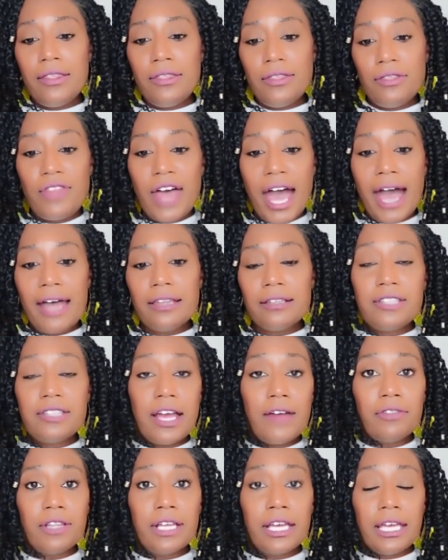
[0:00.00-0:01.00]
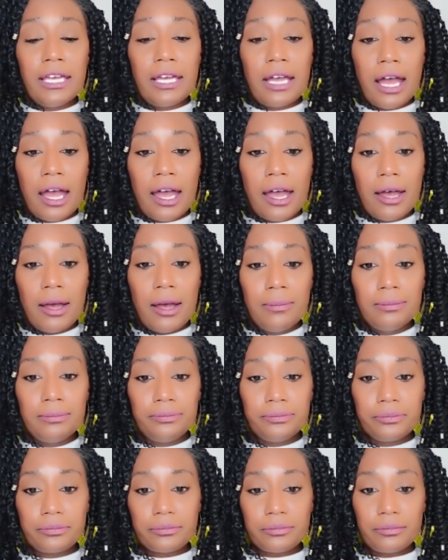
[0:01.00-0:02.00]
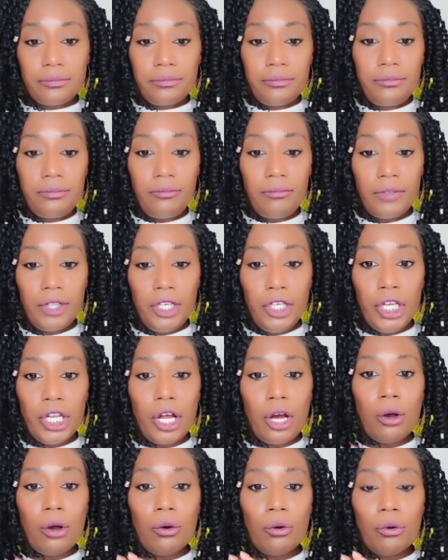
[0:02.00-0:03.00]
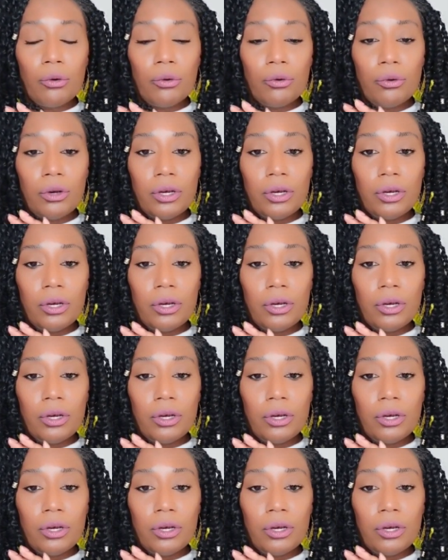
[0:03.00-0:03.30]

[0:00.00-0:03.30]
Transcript: that definitely, you know,